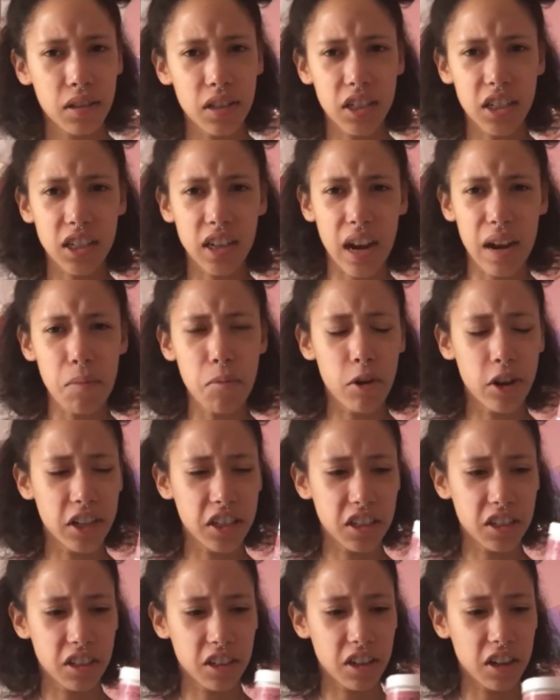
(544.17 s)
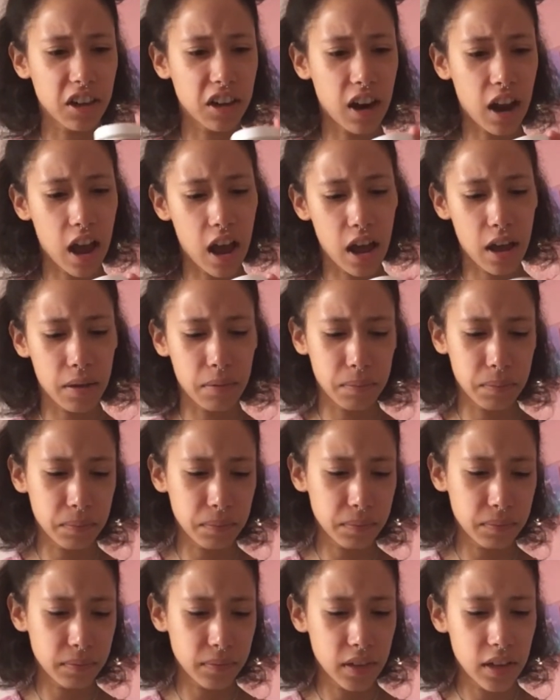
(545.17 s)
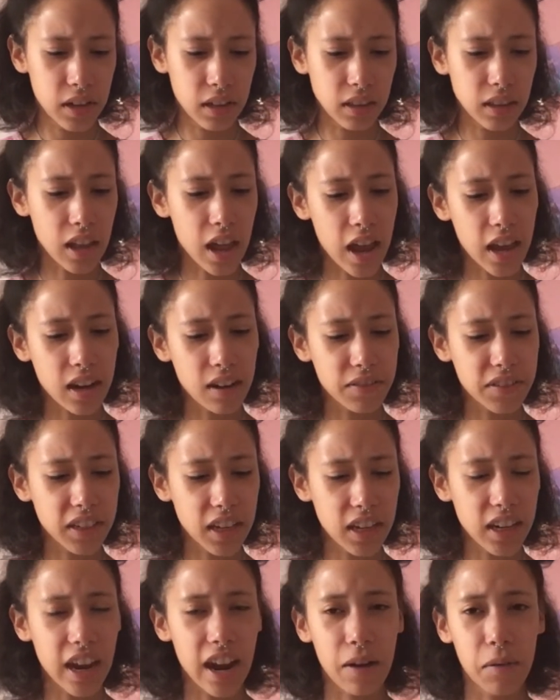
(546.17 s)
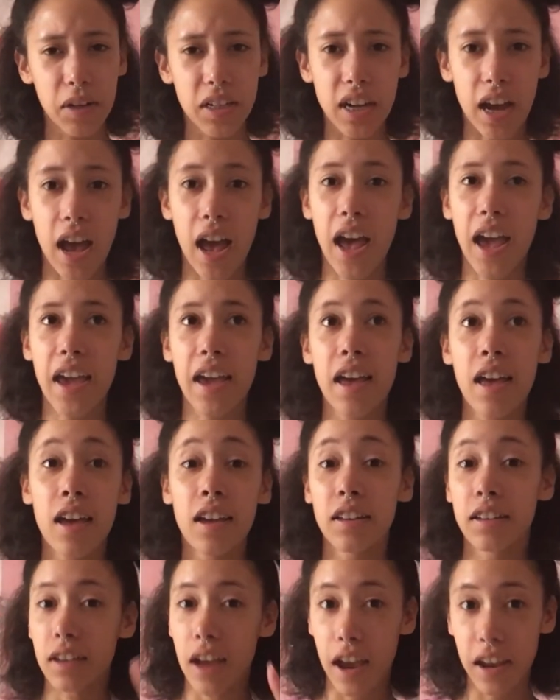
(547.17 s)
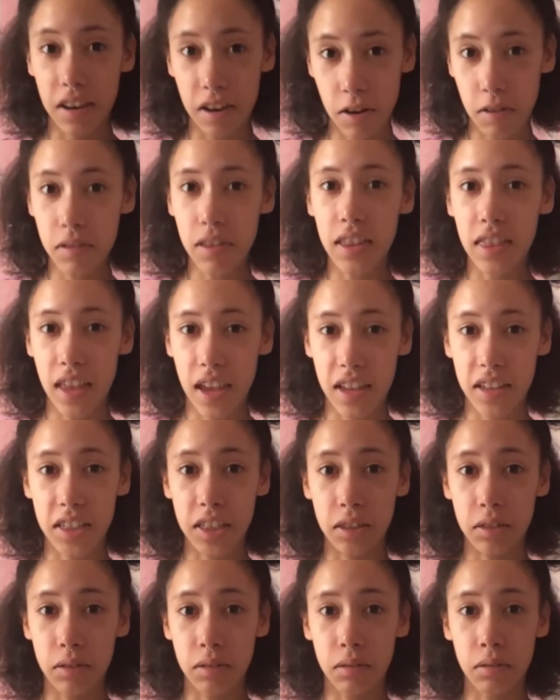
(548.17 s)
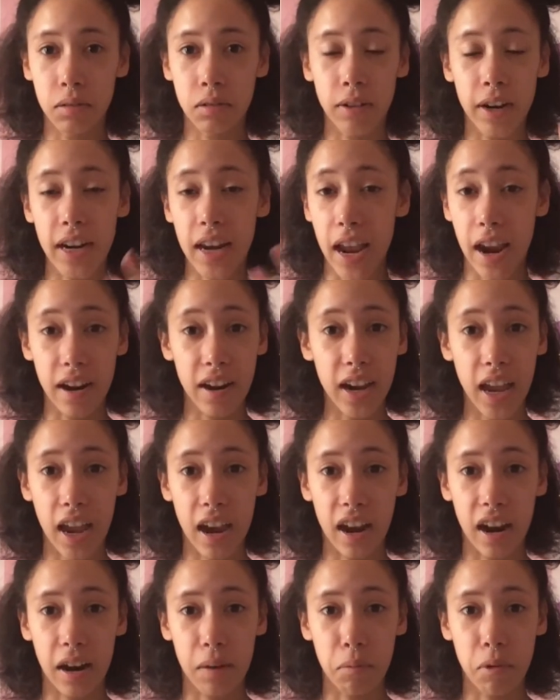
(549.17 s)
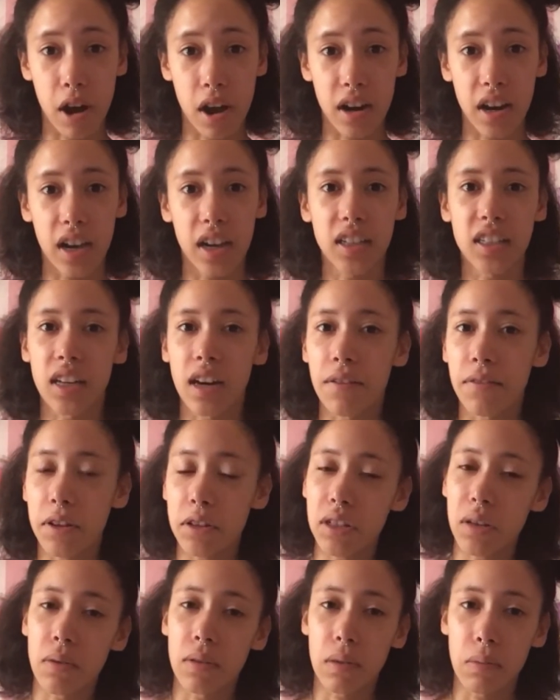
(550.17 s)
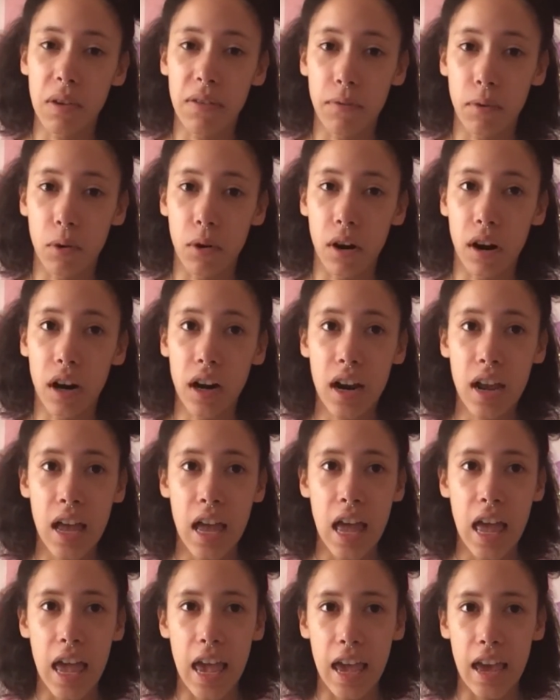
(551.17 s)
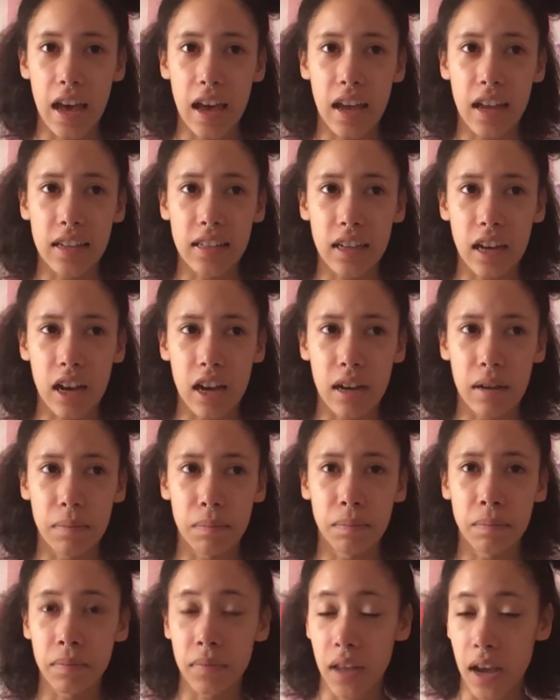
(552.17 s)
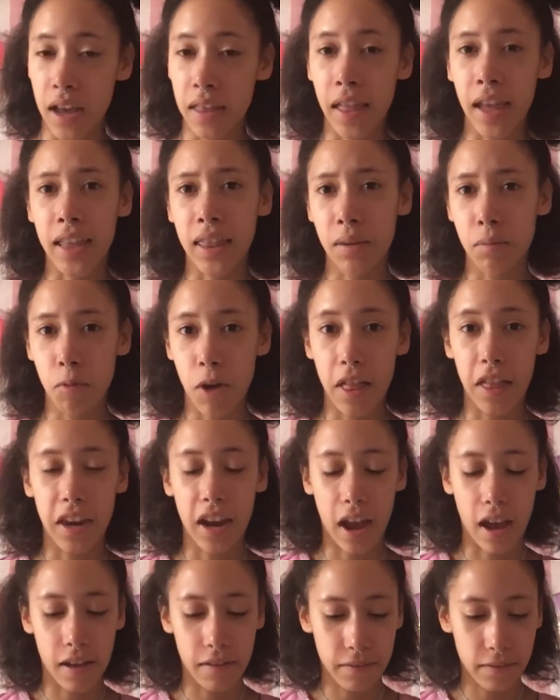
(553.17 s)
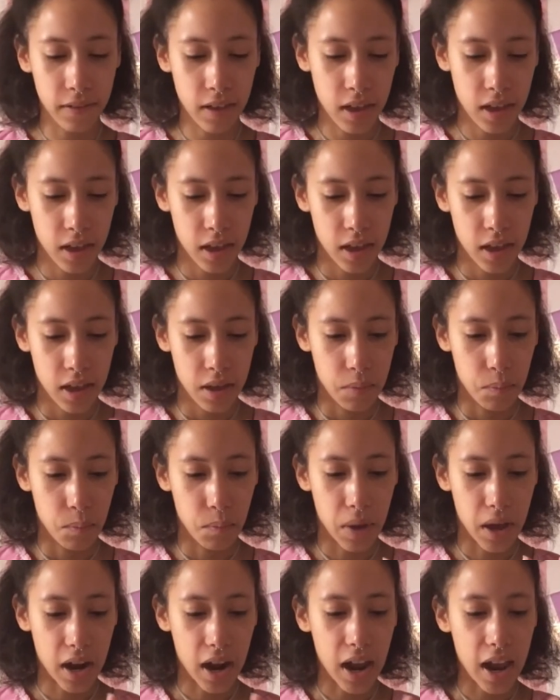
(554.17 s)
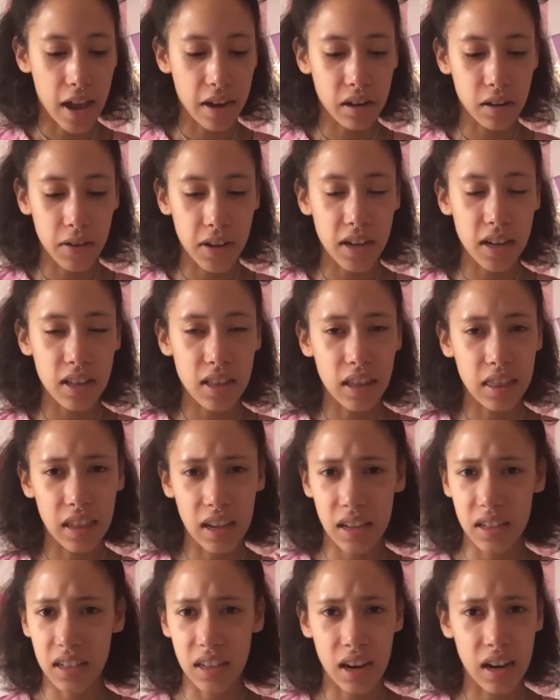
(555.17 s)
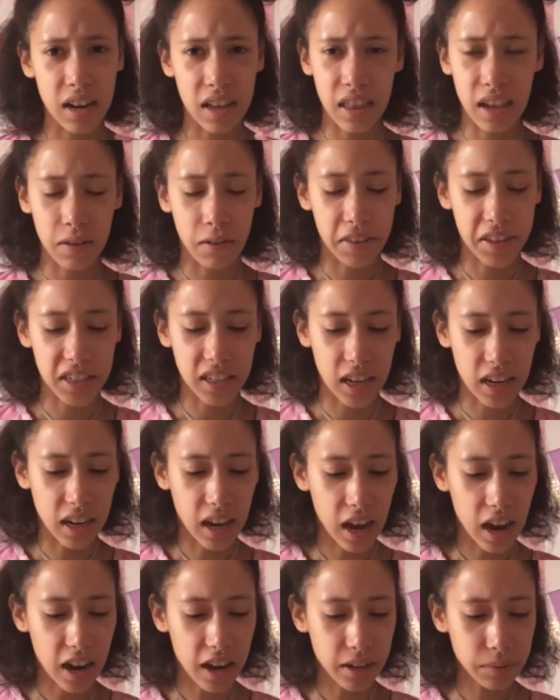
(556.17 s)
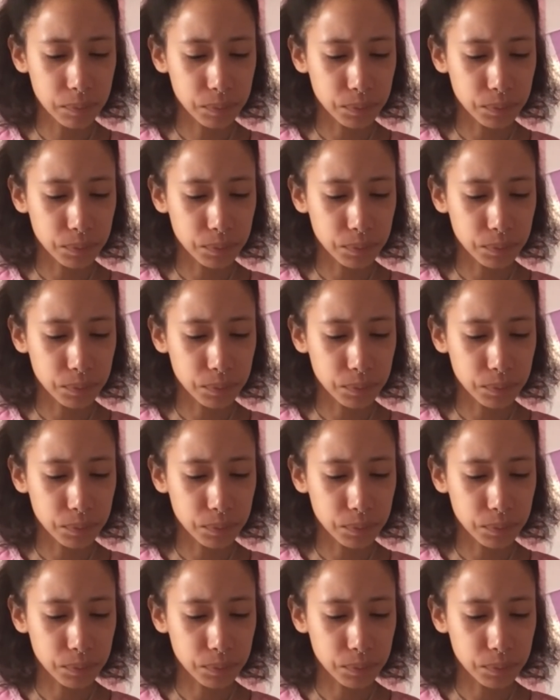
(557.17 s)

the Shea Moisture line of skincare, which I know that they do great hair care products, and I've used some of them before, and I like them well enough. But I had no idea that they did anything with skincare.